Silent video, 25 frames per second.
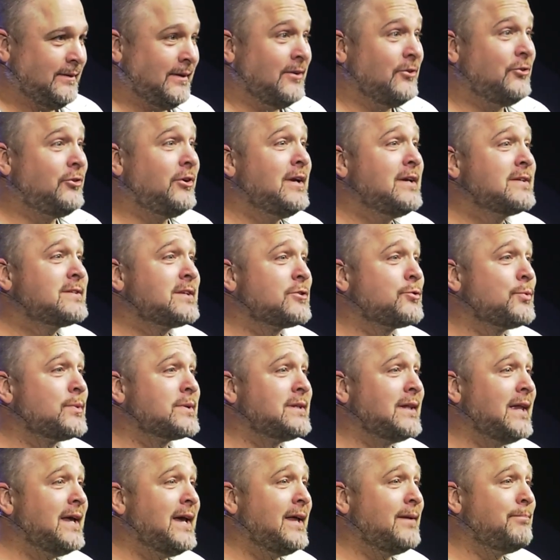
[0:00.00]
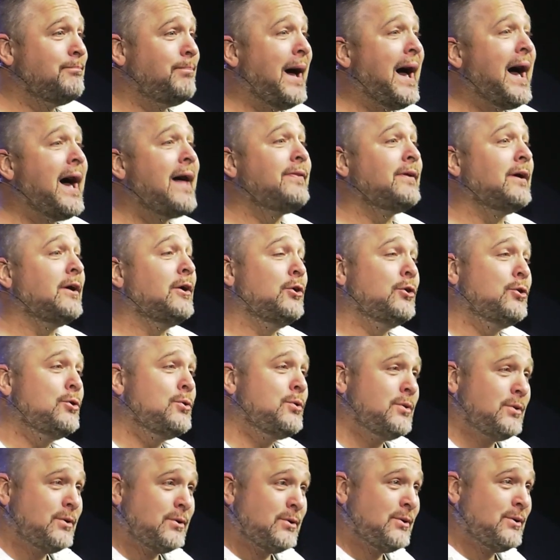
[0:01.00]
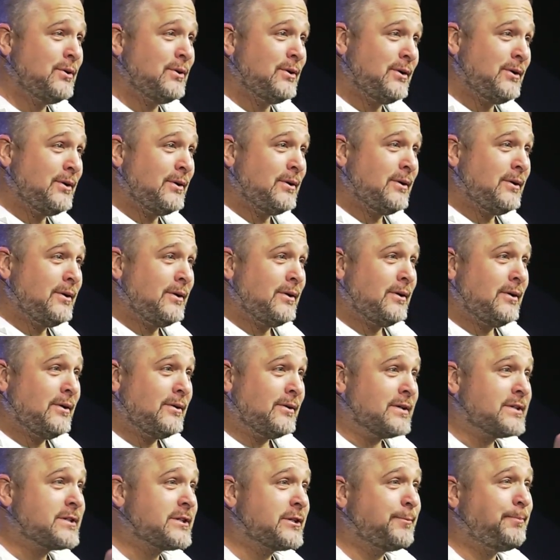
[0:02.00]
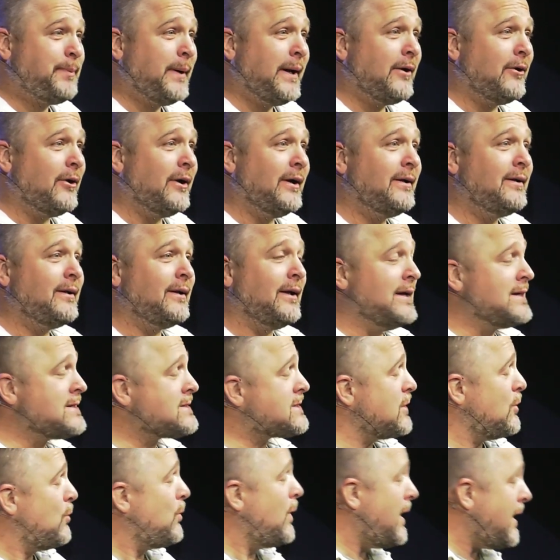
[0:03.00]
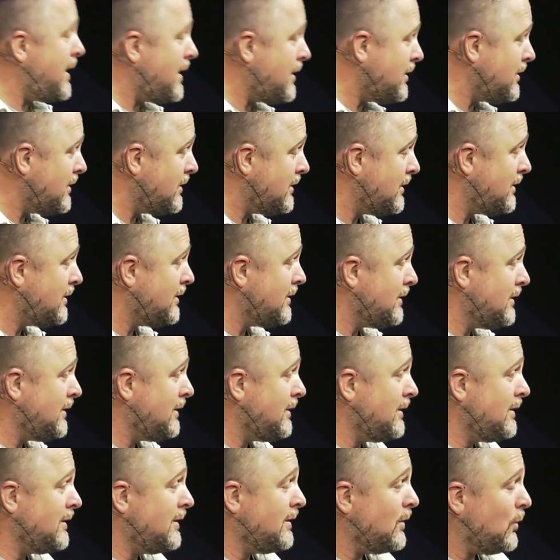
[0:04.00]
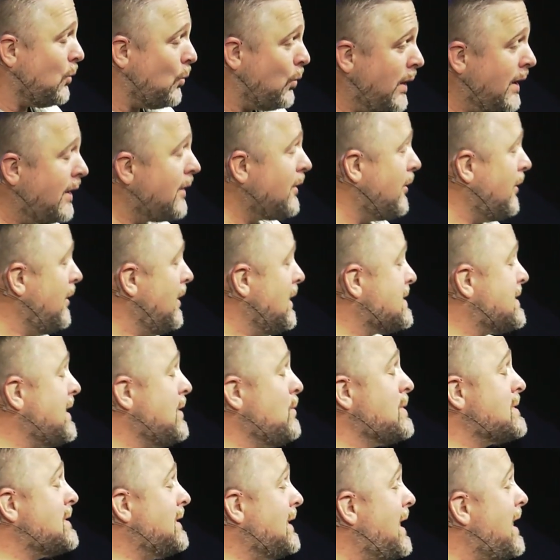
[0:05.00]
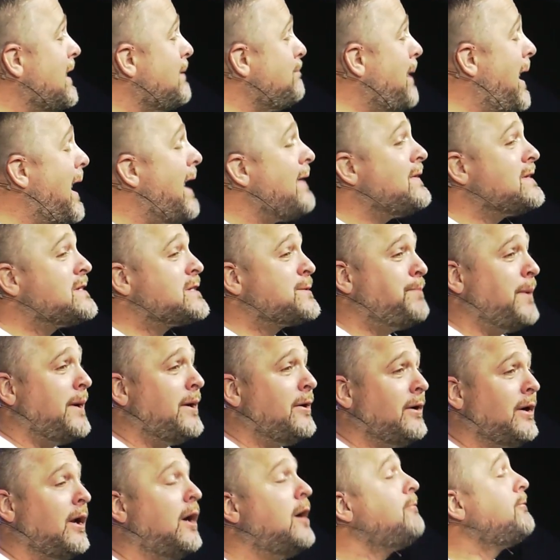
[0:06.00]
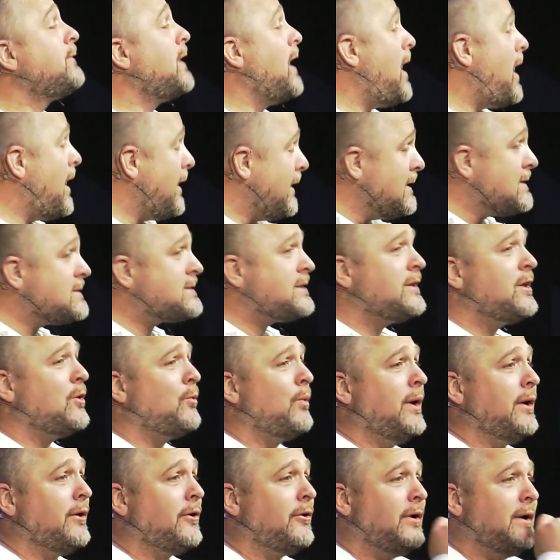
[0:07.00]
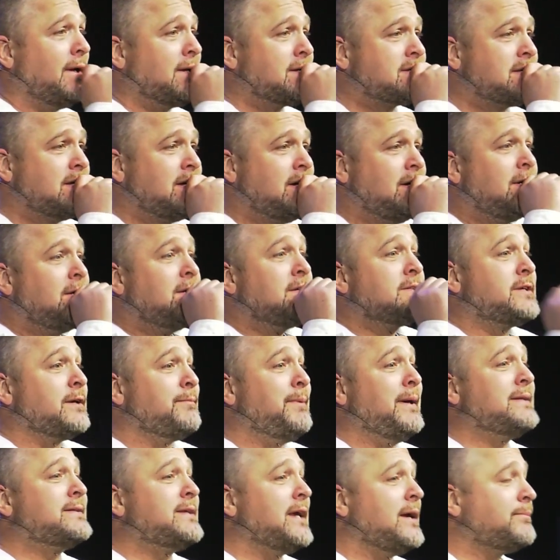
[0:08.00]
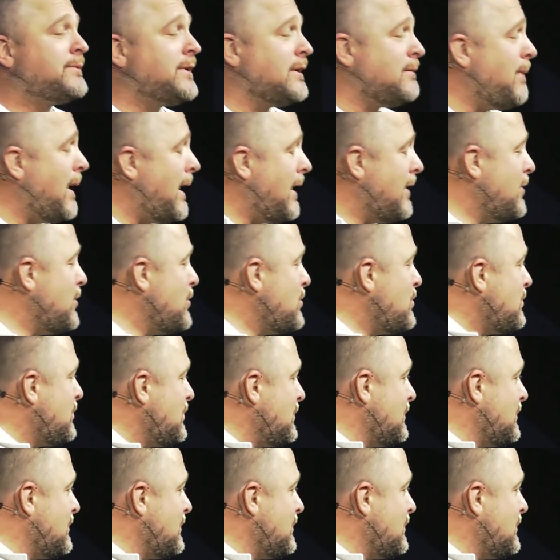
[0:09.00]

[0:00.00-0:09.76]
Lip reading: Then Jesus was led by the who? The Spirit into where? Wilderness. He was led by the Spirit of God into the wilderness to be tempted by who?